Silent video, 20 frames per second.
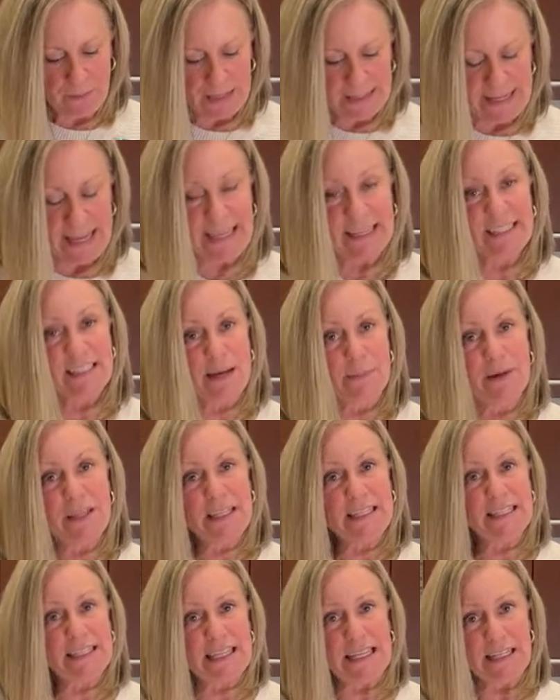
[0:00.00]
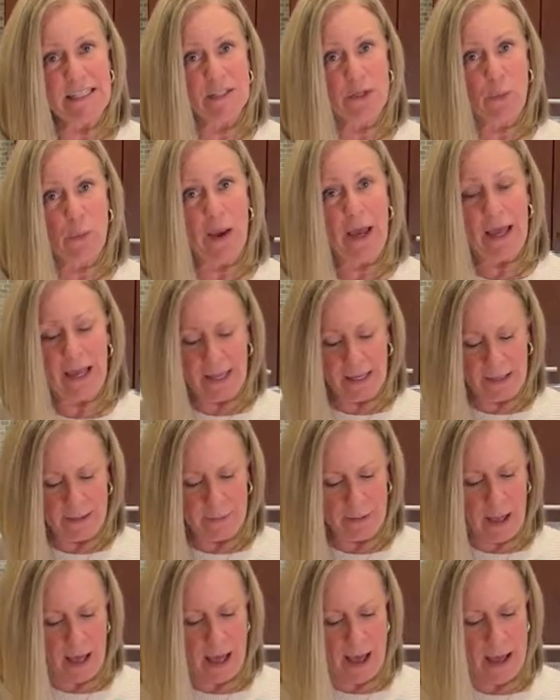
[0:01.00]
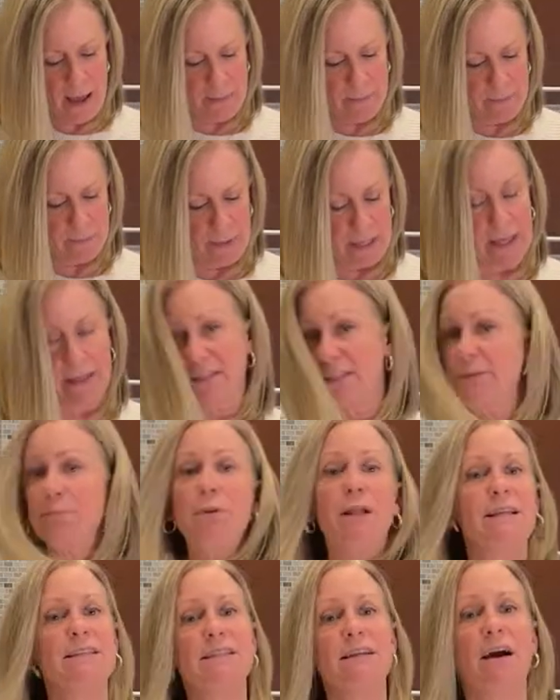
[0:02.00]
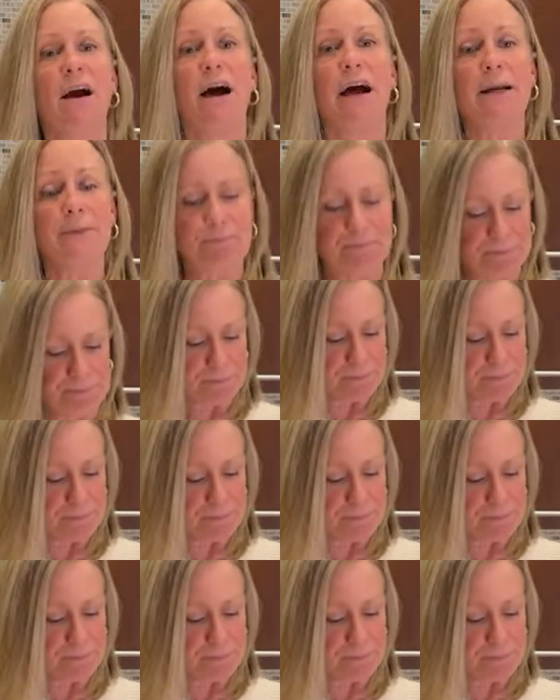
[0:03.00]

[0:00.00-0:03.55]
take some of the seeds away because it's plenty hot.